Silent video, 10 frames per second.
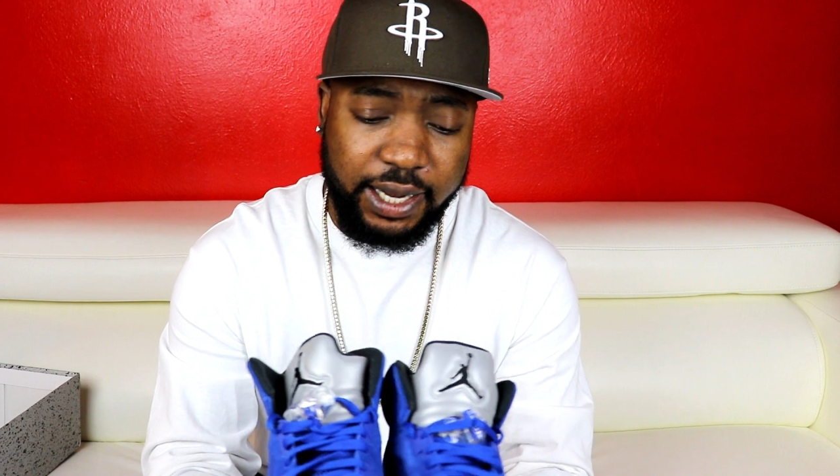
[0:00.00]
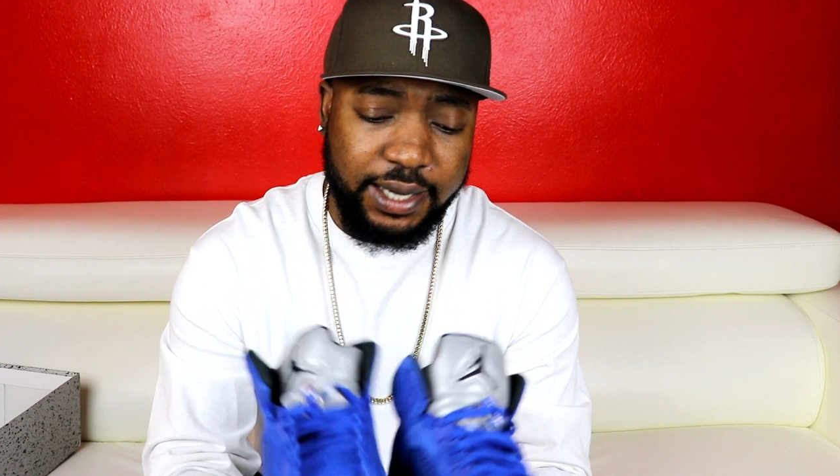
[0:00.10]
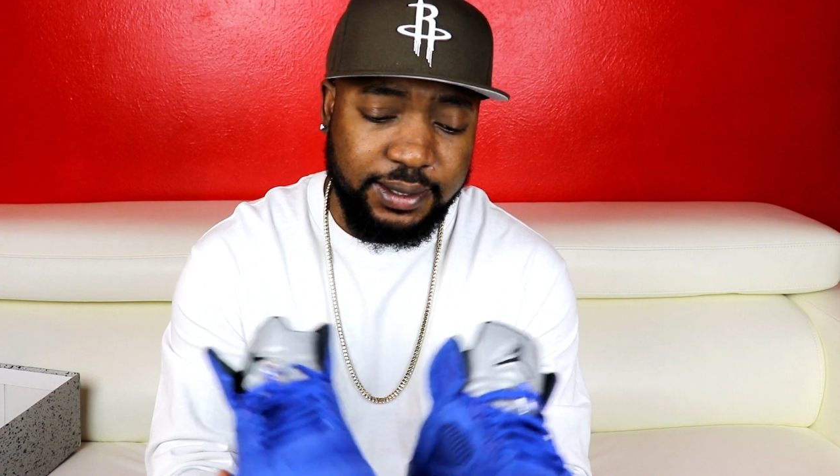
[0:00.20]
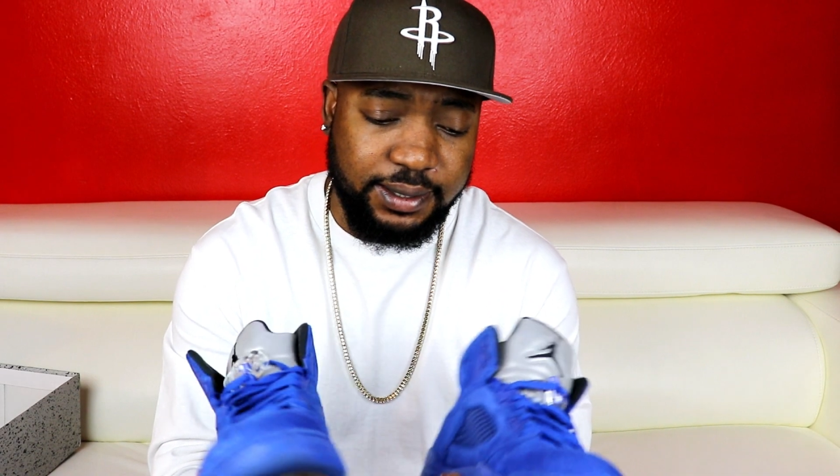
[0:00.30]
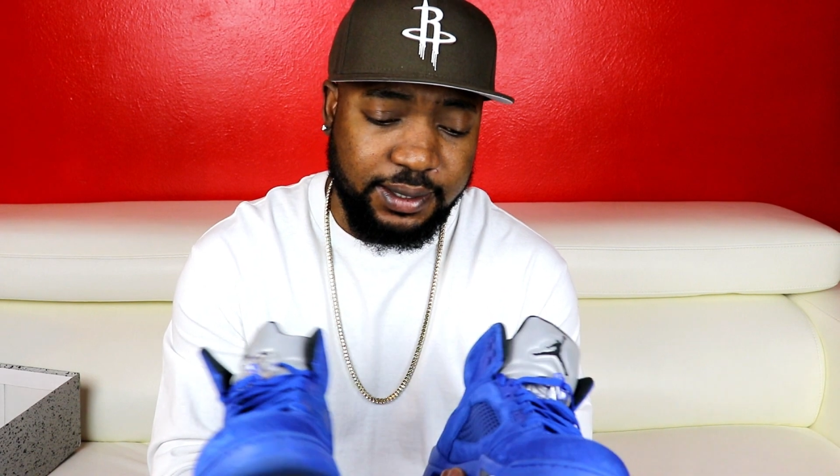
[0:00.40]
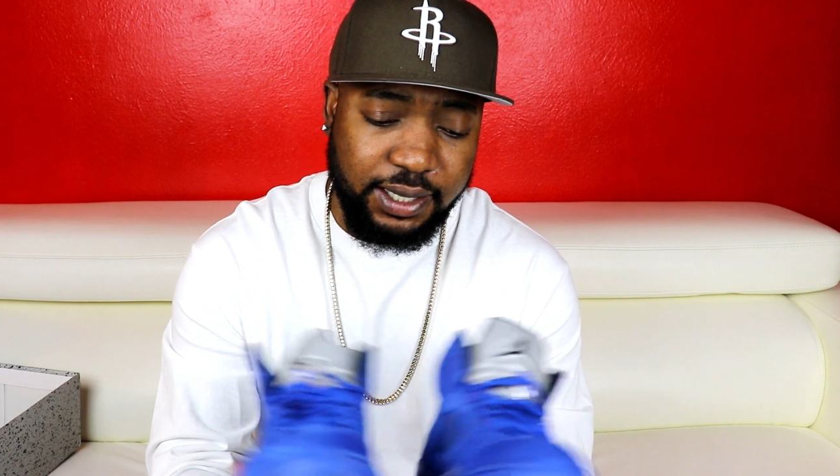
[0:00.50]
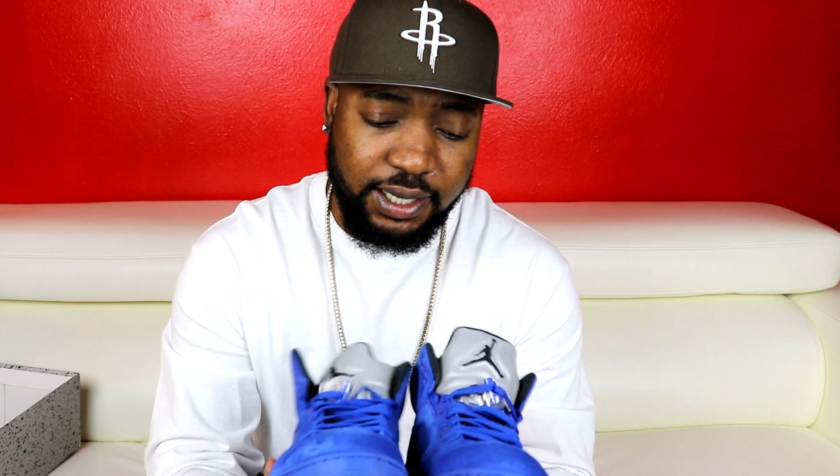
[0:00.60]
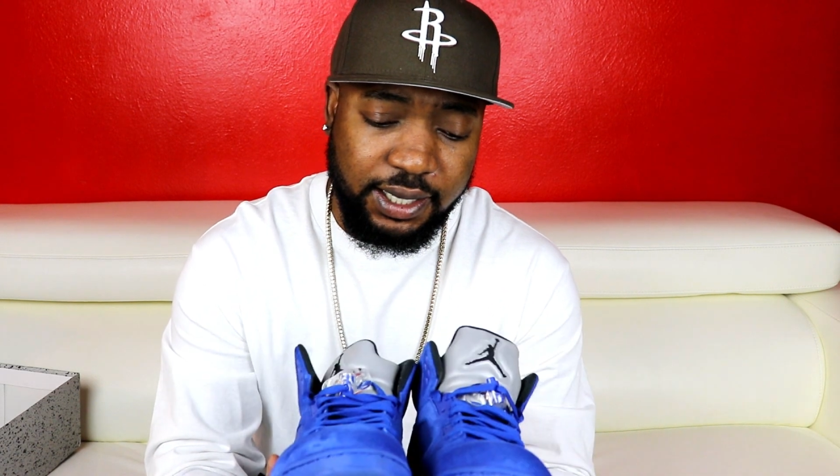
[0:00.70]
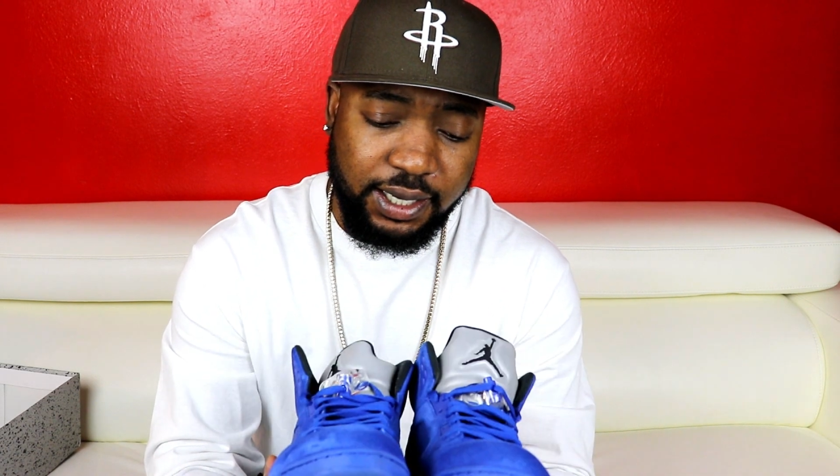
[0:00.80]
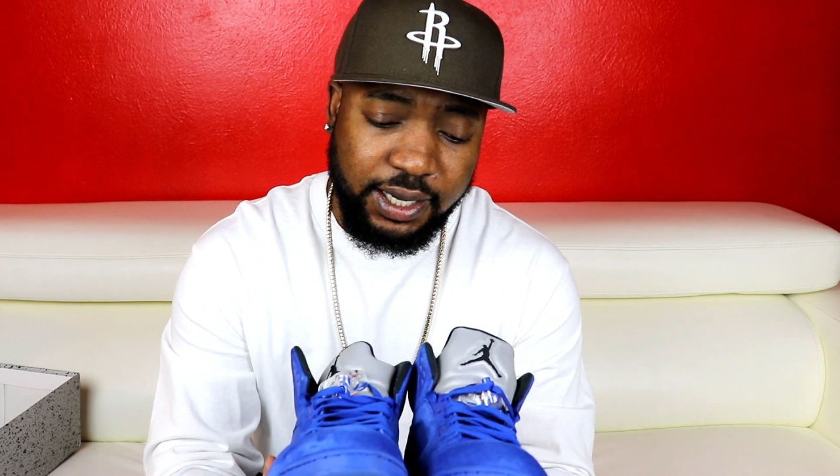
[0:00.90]
Kansas
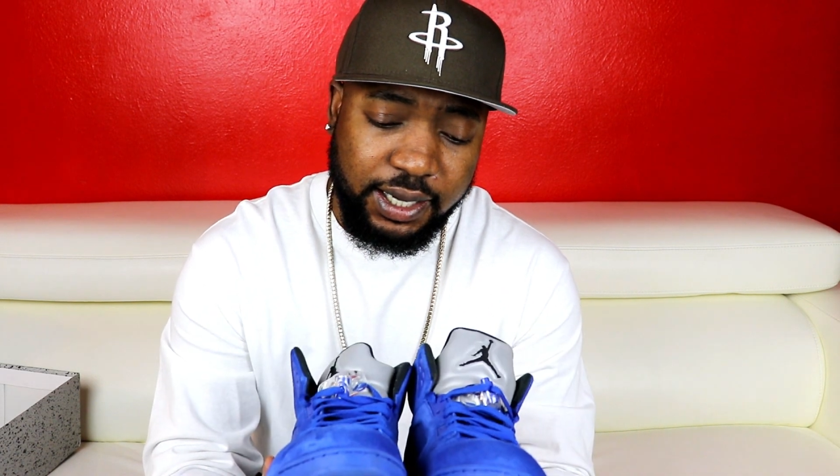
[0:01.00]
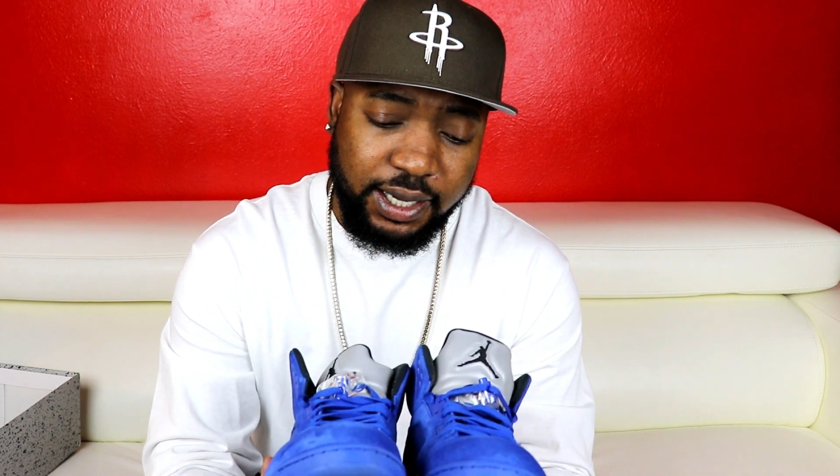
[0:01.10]
City